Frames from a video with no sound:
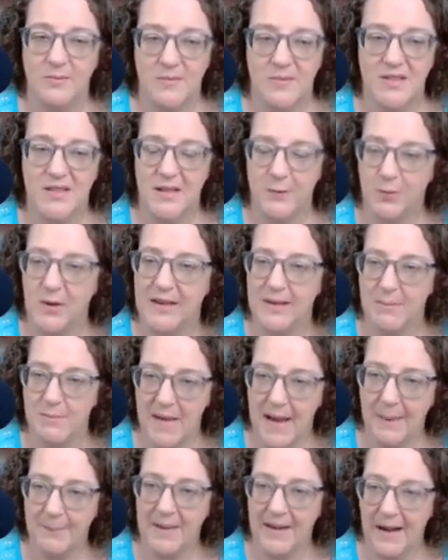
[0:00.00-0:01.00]
see if we can
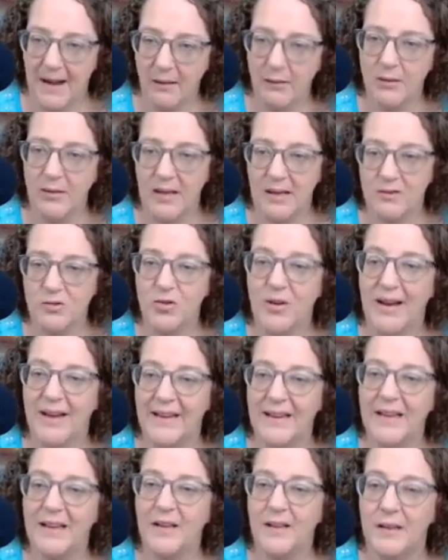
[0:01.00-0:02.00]
map it out and try
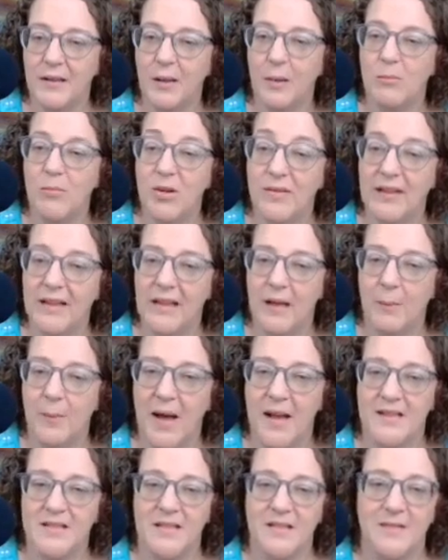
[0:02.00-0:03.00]
to get it moving in a
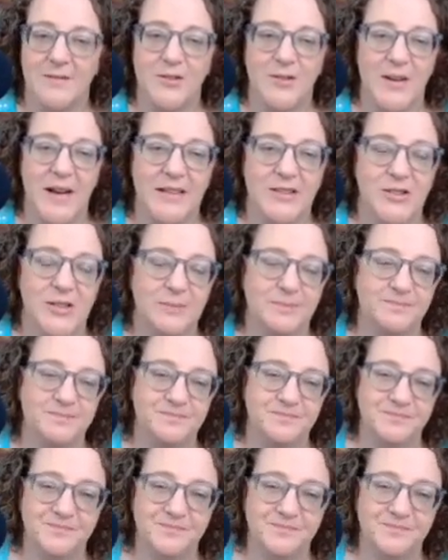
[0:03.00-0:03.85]
positive direction.